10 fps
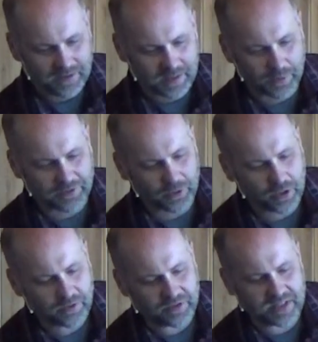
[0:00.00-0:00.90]
Now
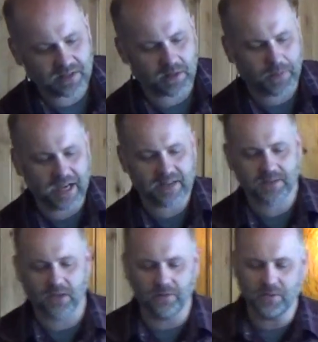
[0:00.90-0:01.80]
before the feast of the
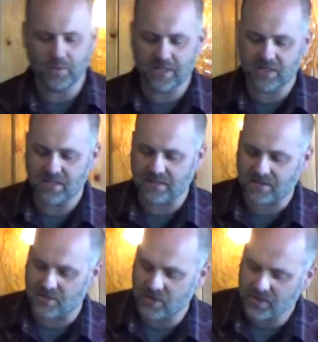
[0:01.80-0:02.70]
Passover, when
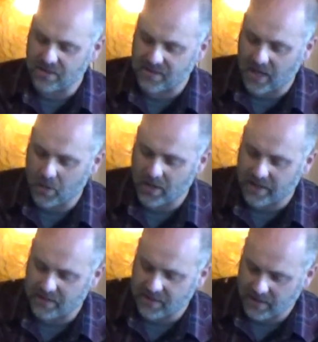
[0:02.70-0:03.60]
Jesus knew that his hour
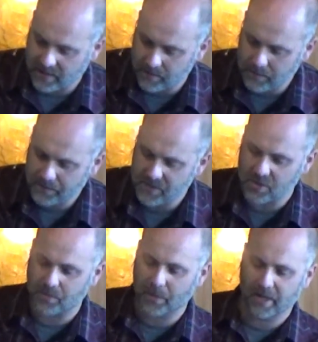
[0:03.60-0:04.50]
had come
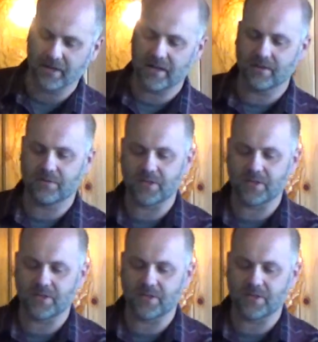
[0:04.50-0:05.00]
to depart out